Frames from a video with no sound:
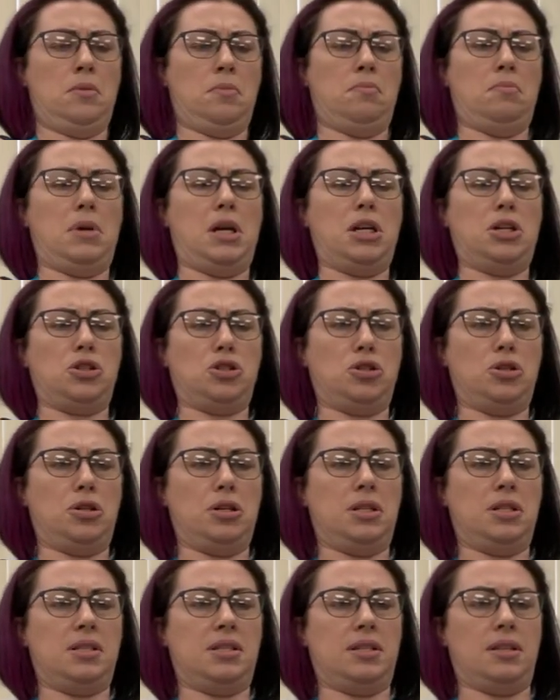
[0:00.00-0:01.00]
Make sure
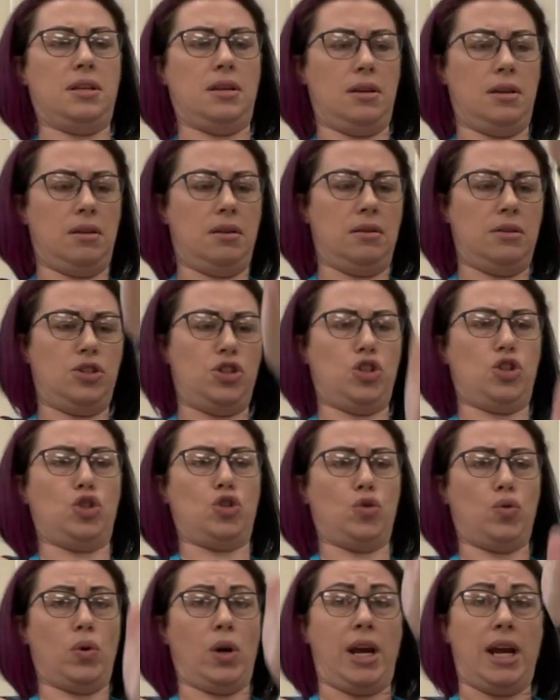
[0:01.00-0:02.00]
it's
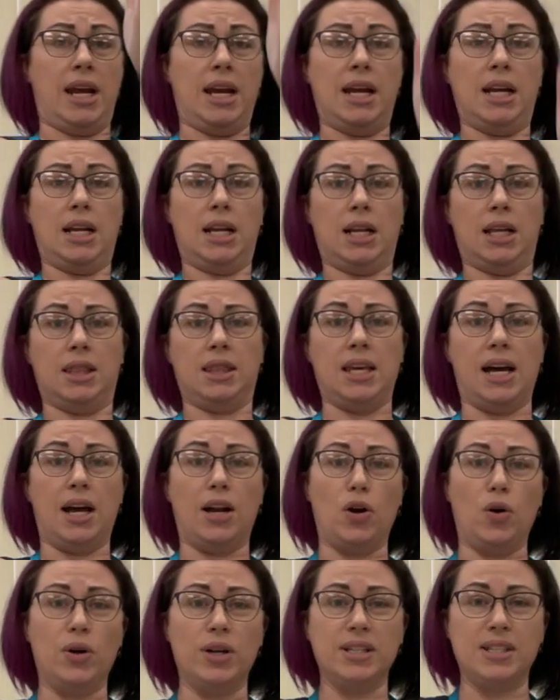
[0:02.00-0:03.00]
straight. That
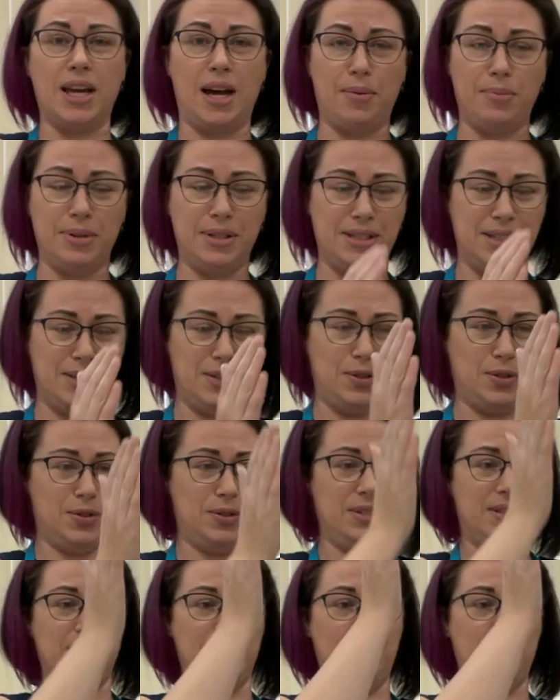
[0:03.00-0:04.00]
always happens to
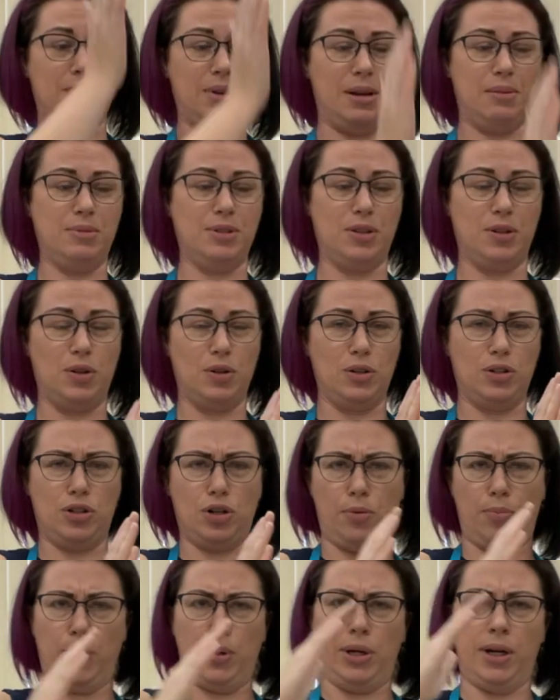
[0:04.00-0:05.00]
students sometimes. They'll go to
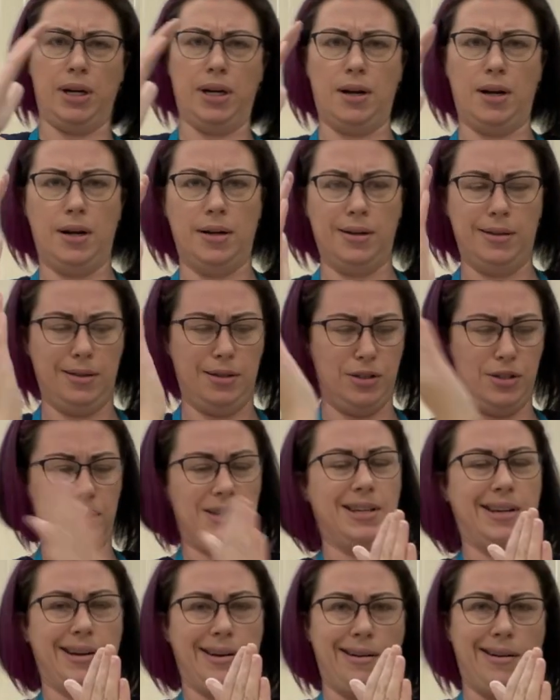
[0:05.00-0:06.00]
start putting it on and they'll
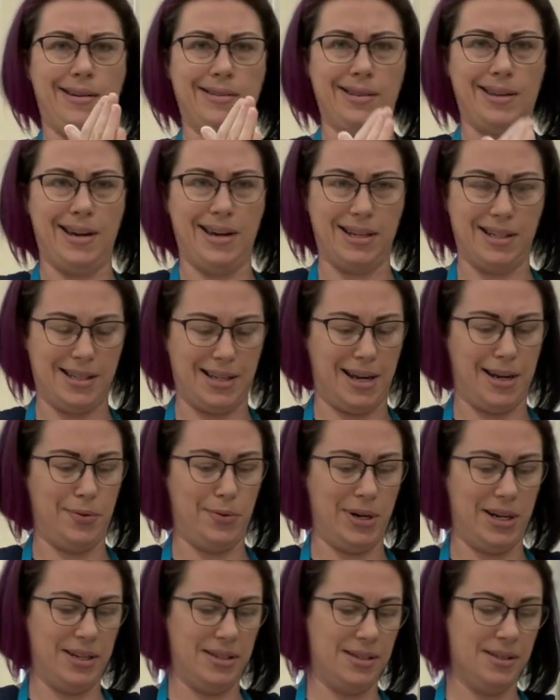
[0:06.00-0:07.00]
stick it on like
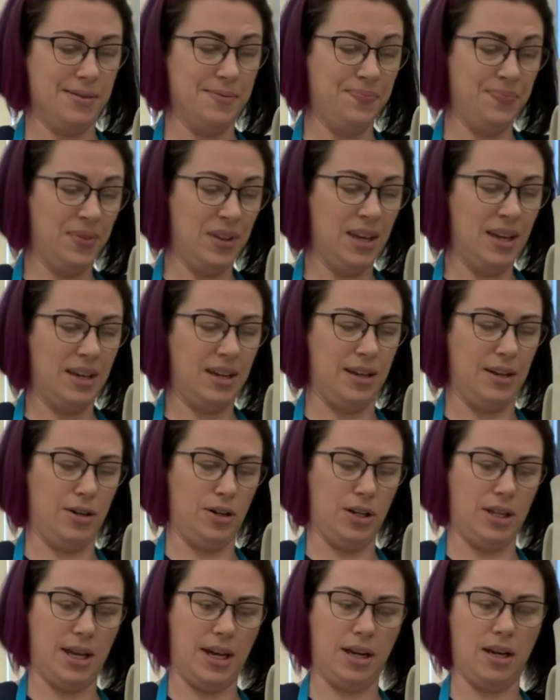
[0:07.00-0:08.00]
sideways. And
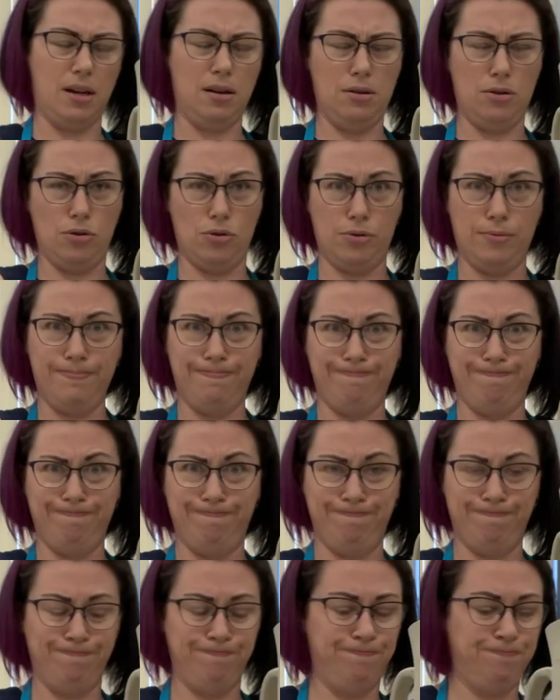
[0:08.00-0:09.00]
you're like, oh,
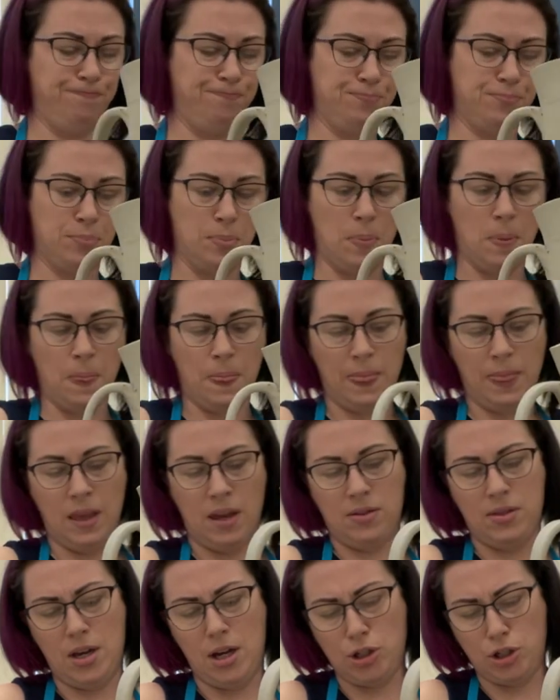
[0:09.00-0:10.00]

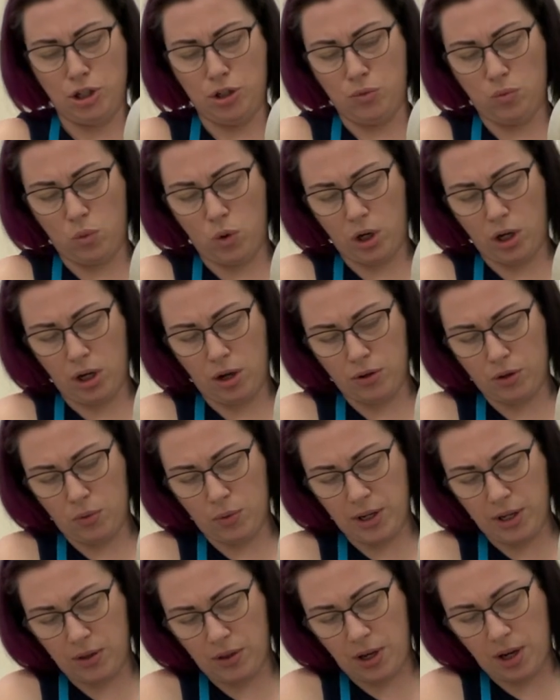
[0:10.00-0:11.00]
that didn't work out the
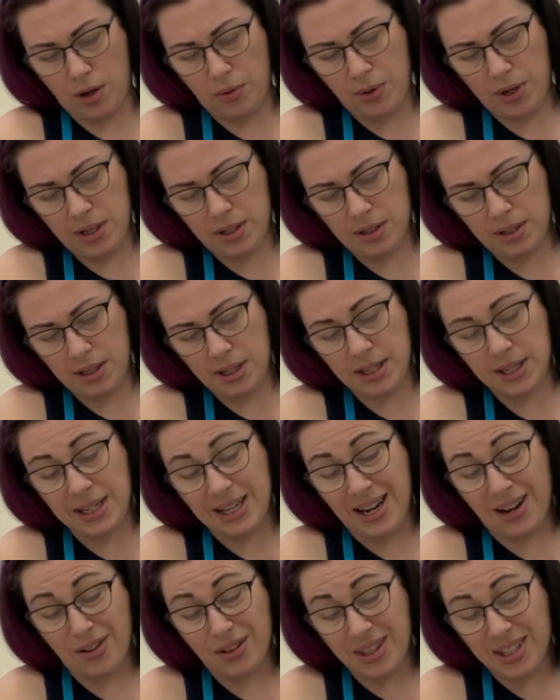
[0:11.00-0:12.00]
way you thought it was.
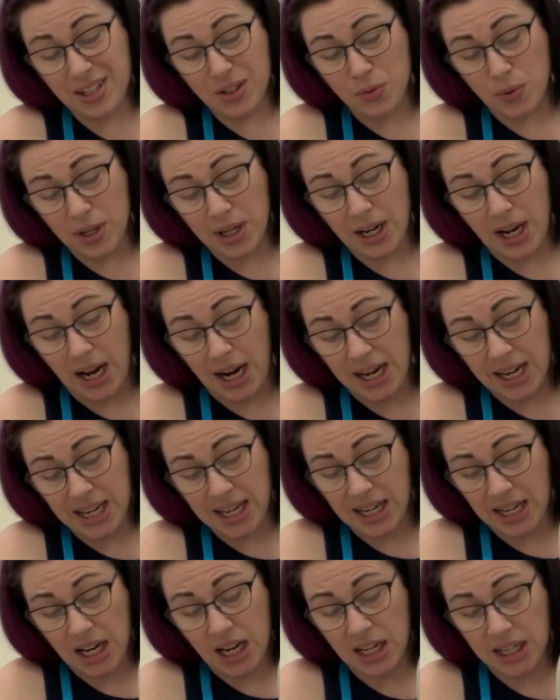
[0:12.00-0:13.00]
Now this one, I
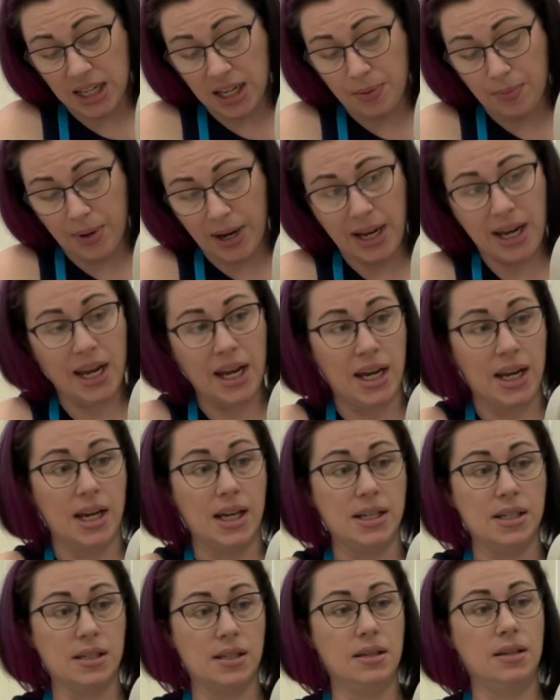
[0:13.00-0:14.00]
cannot get my
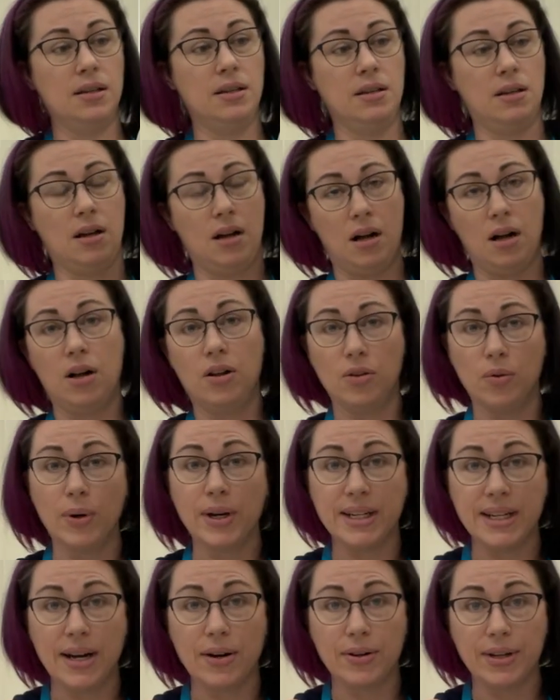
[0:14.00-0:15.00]
hand all the
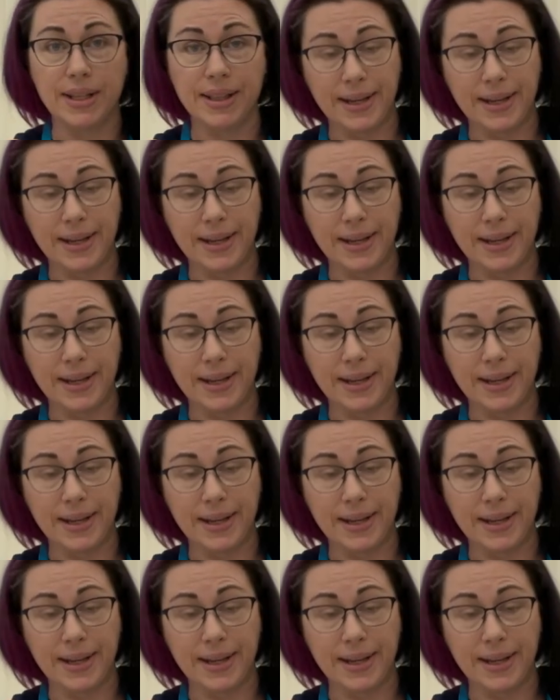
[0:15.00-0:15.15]
way down in